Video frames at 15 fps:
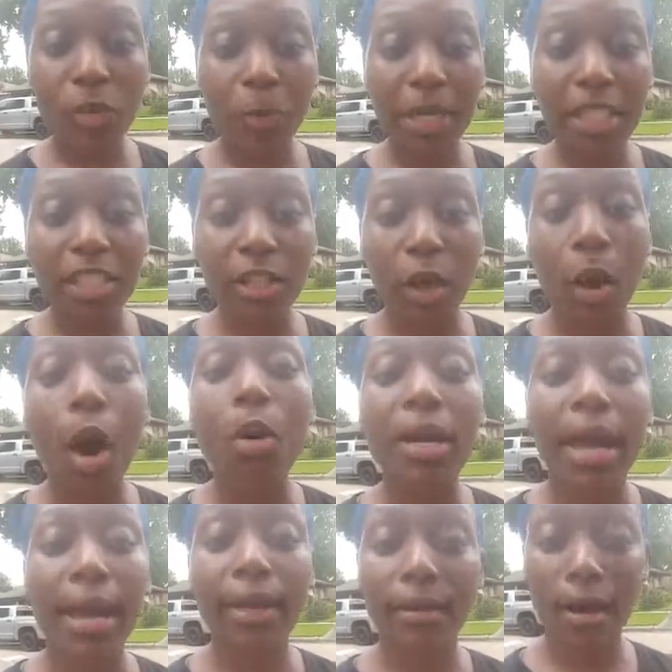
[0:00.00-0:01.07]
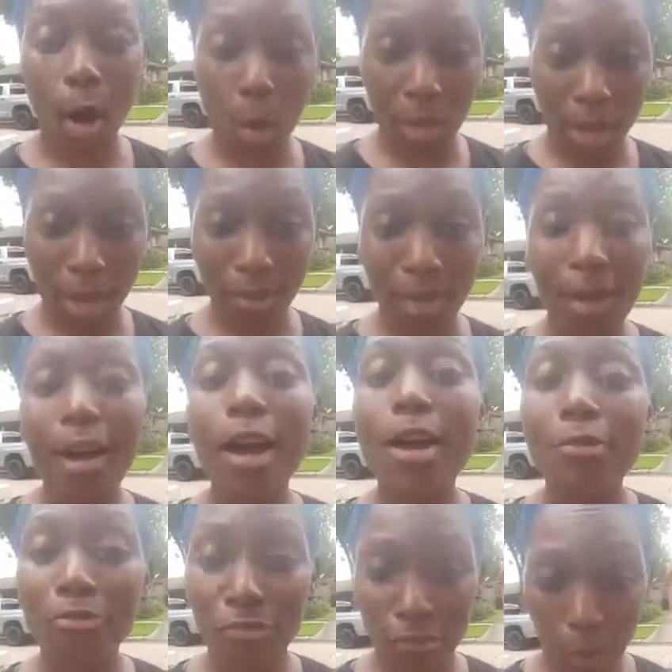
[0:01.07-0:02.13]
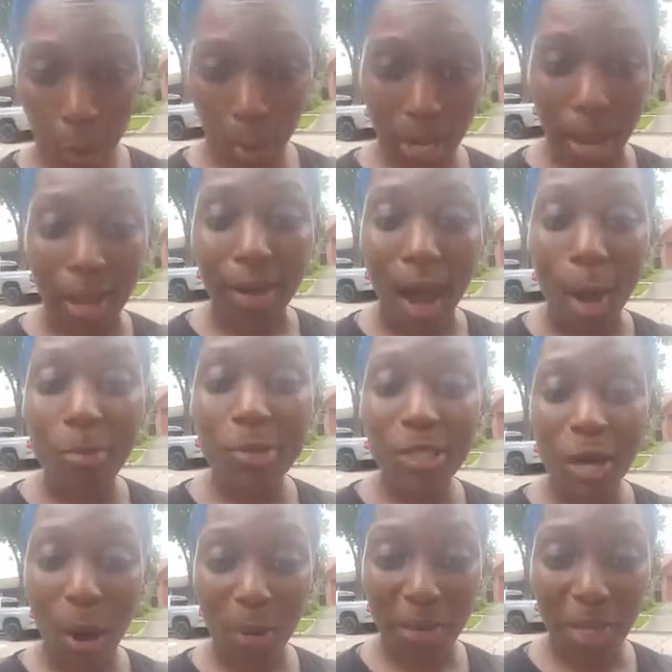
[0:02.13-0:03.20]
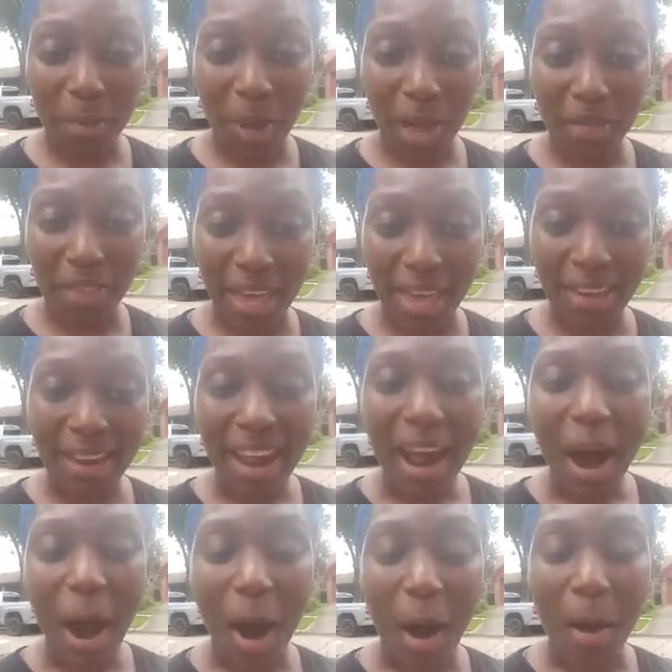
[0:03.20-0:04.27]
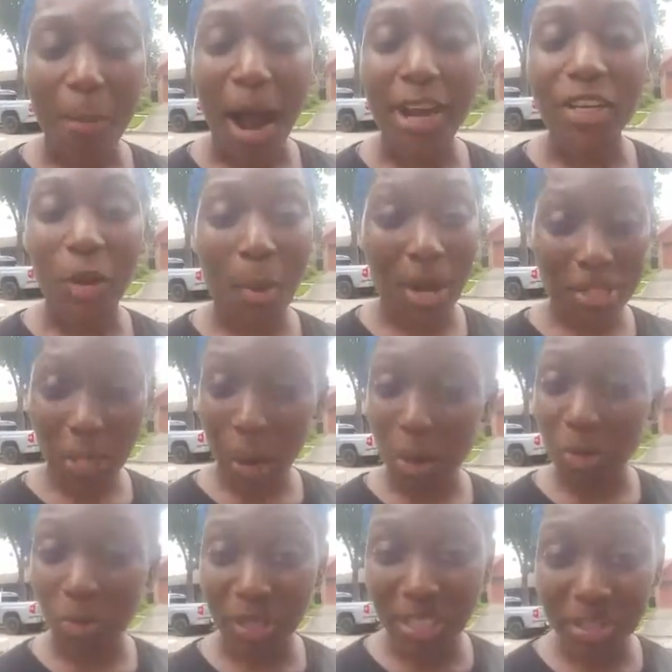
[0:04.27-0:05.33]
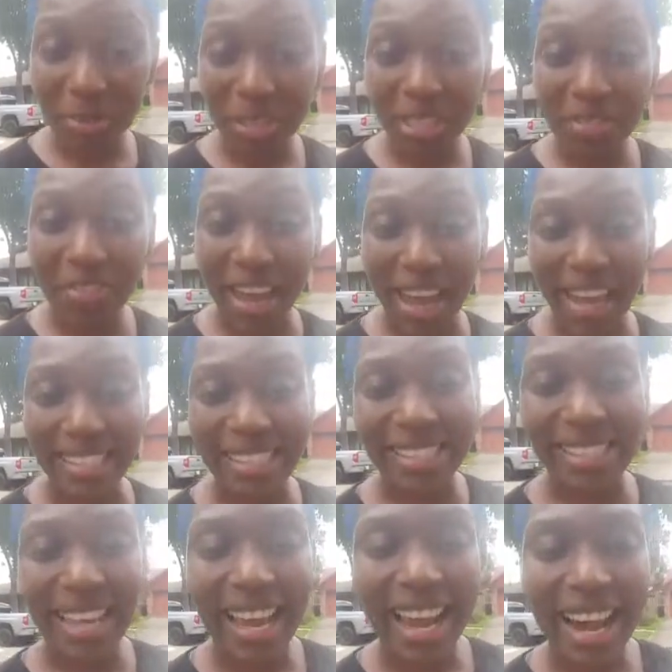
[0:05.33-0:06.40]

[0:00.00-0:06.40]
Oh, speak slow. Okay, okay, okay. I'm sorry about that. Um, I know I talk really, really fast.